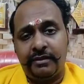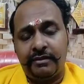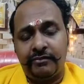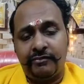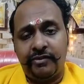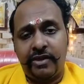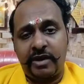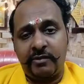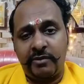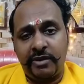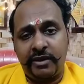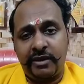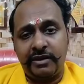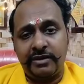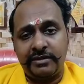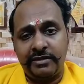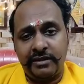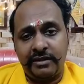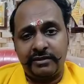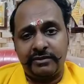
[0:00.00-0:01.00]

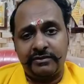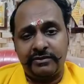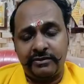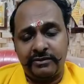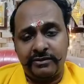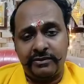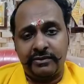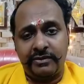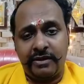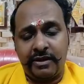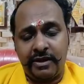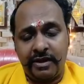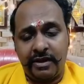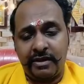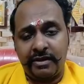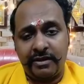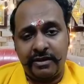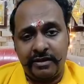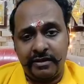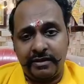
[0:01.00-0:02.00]
pharmacology also,
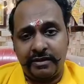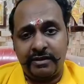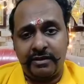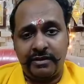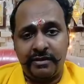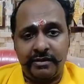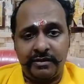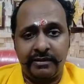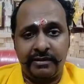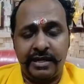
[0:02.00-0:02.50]
or in uh,